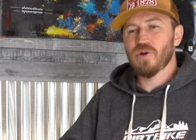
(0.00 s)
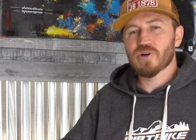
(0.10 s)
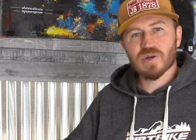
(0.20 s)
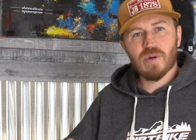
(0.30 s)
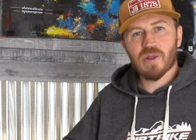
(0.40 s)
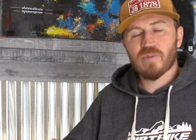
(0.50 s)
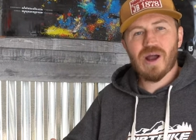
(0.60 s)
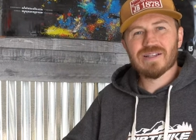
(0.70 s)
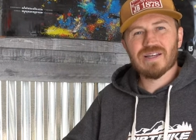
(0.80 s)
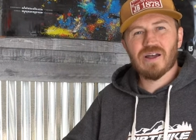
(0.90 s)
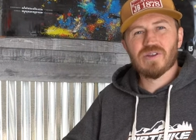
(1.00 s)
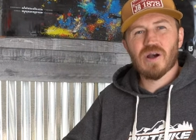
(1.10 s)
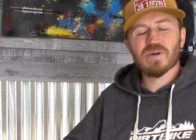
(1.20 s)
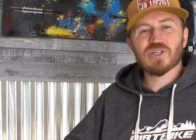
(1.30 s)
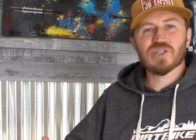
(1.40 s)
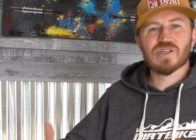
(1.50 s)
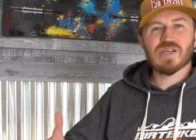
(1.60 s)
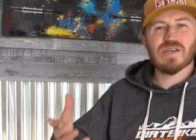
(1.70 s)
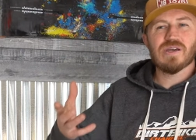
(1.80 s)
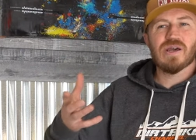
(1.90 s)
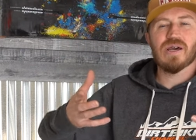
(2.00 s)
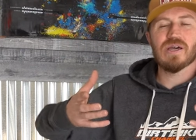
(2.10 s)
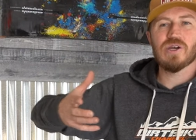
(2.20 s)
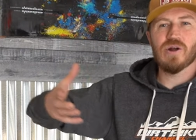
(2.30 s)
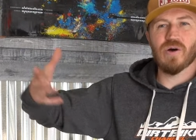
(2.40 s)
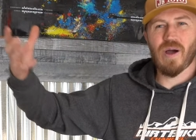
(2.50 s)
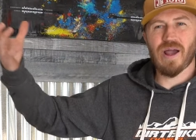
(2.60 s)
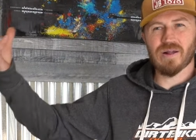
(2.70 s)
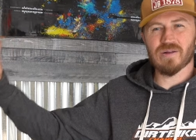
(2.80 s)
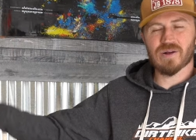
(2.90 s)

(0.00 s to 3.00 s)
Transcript: there are some other brands out there, but just thinking, you know,